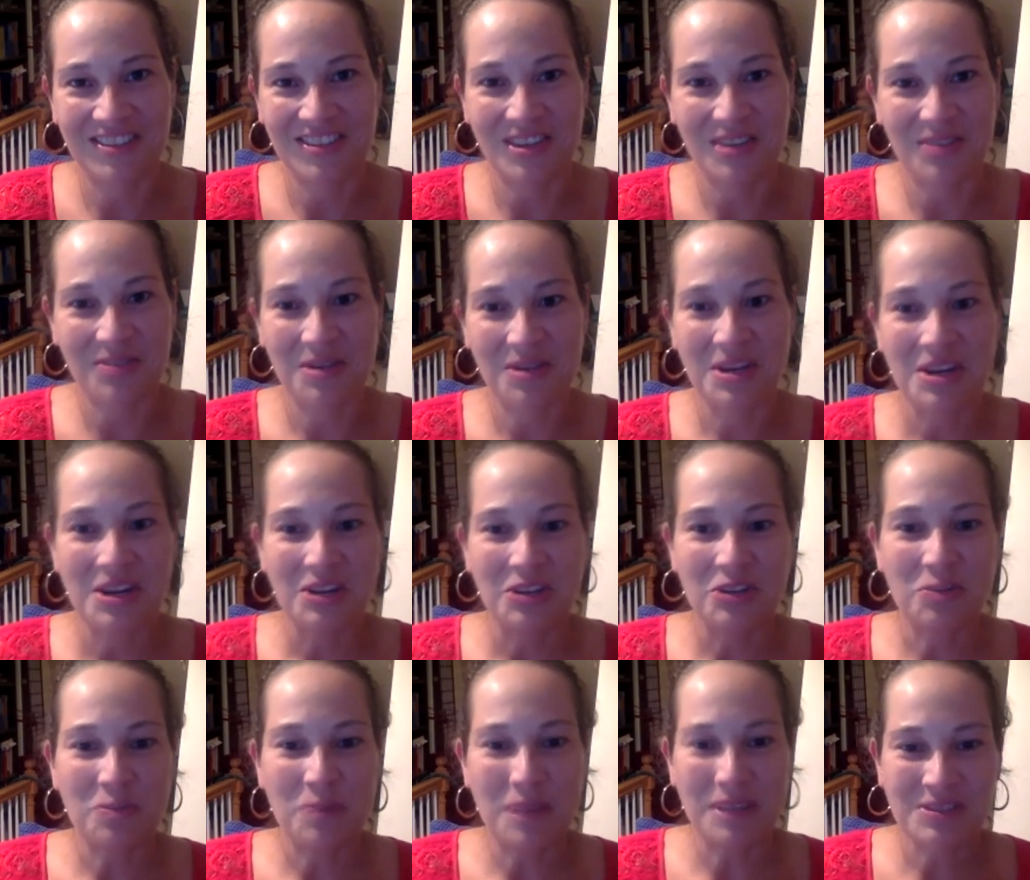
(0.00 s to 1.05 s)
So
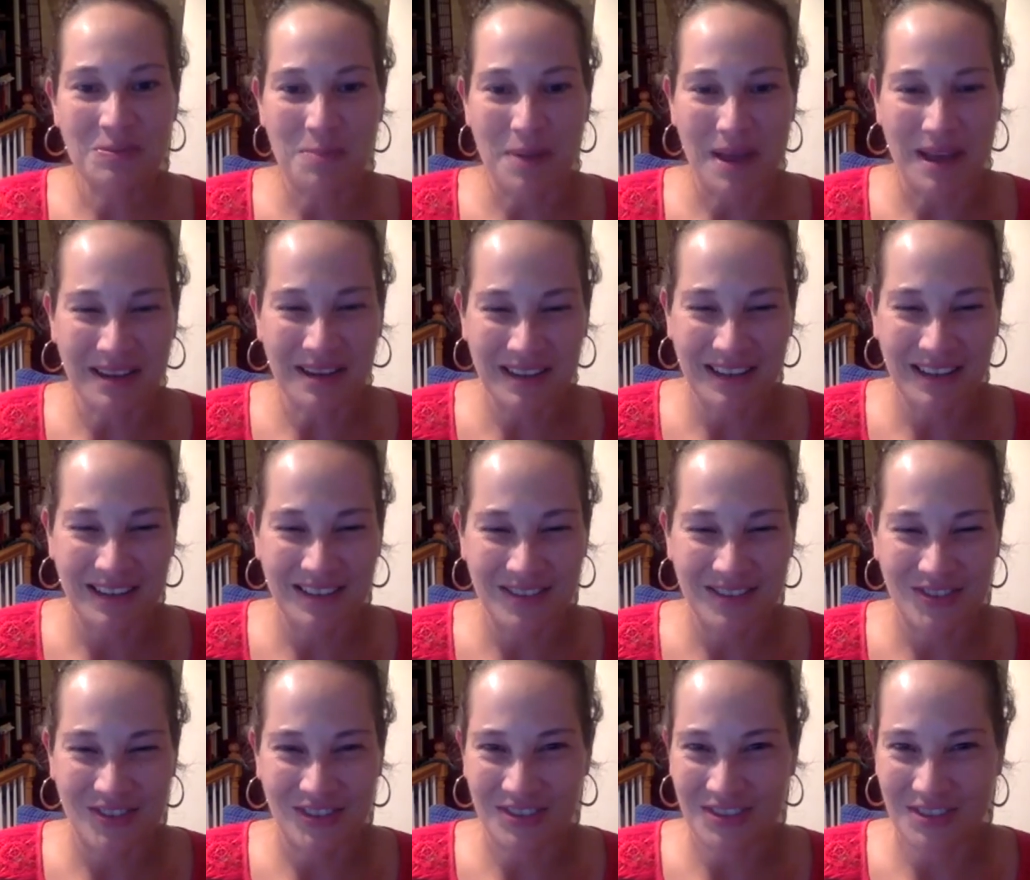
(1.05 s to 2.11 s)
your best bet is
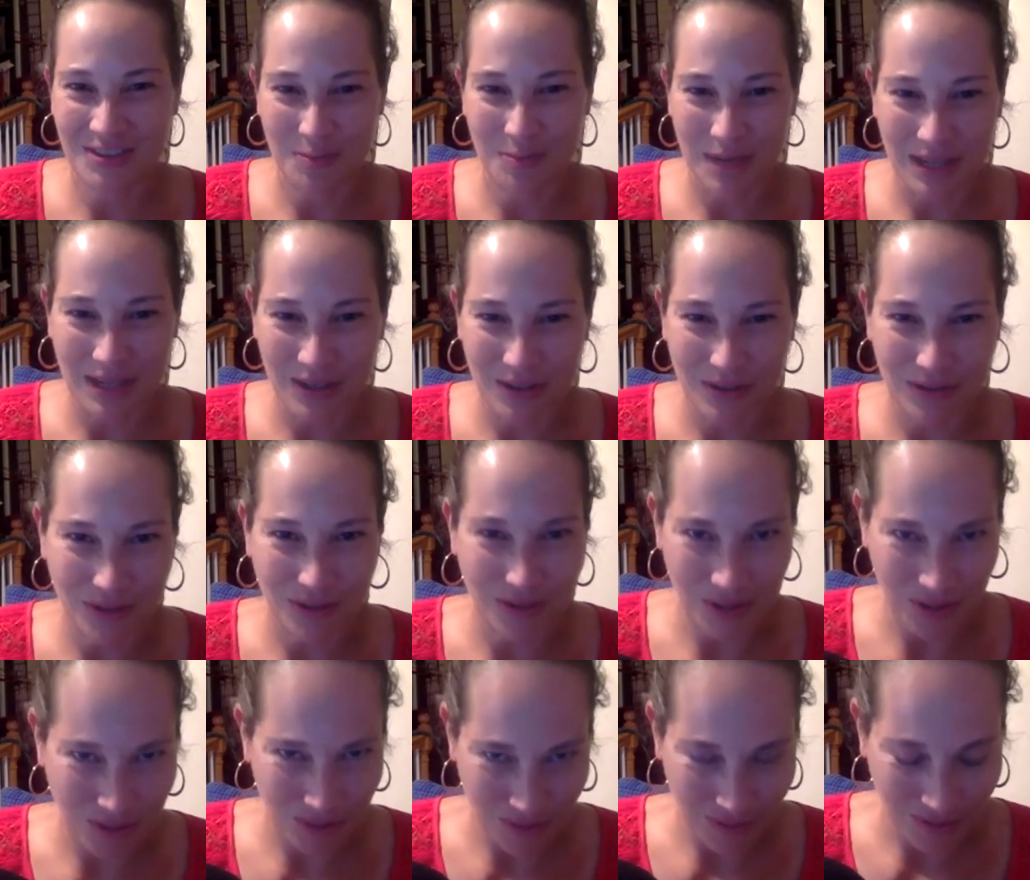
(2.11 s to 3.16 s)
just to make your
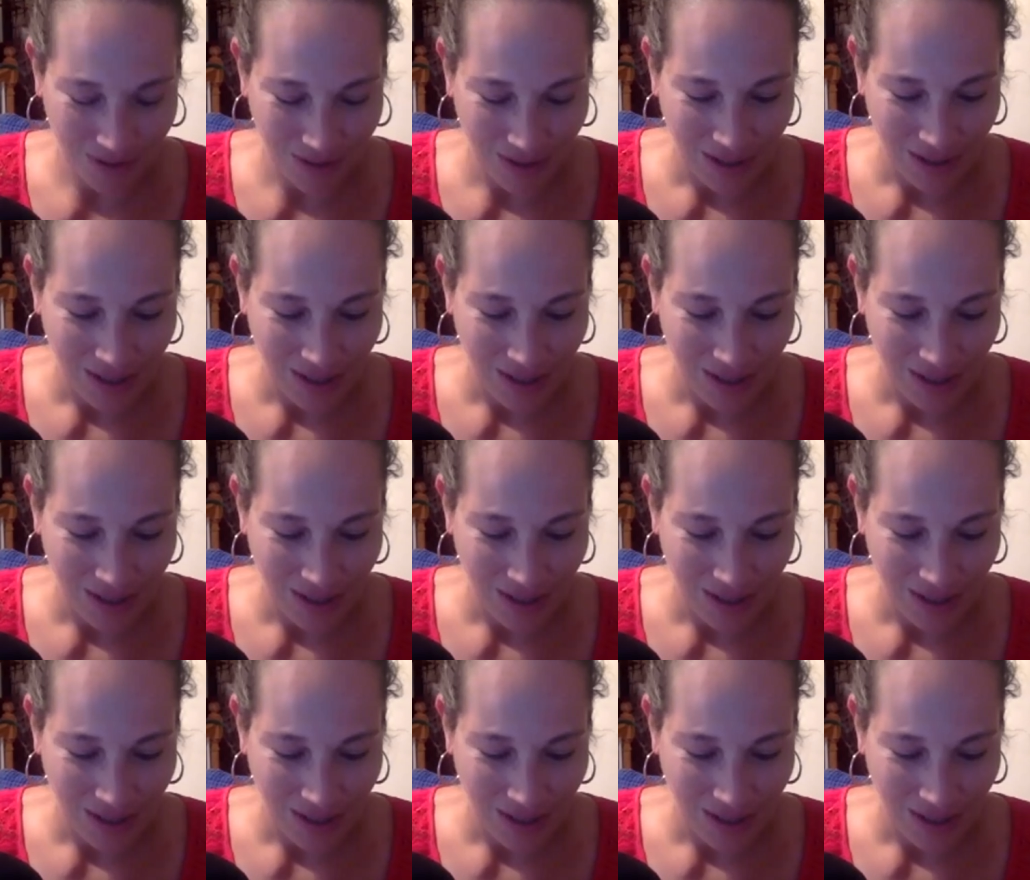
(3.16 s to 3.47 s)
own.